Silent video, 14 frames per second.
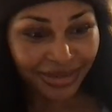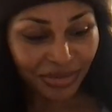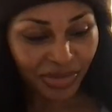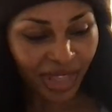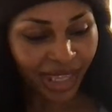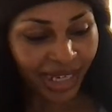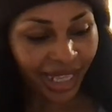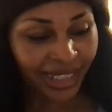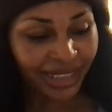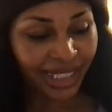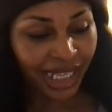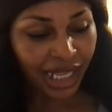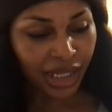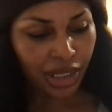And I
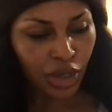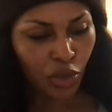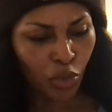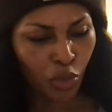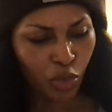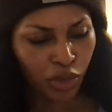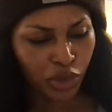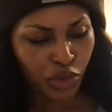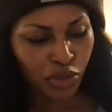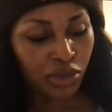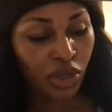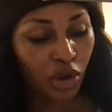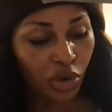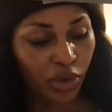said, you
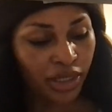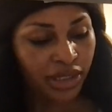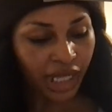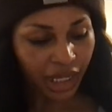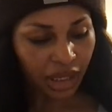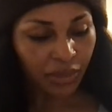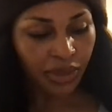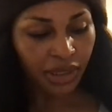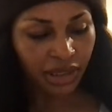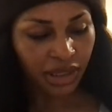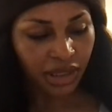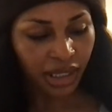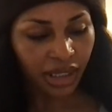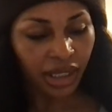know exactly what this
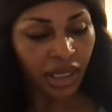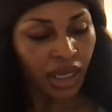looks like.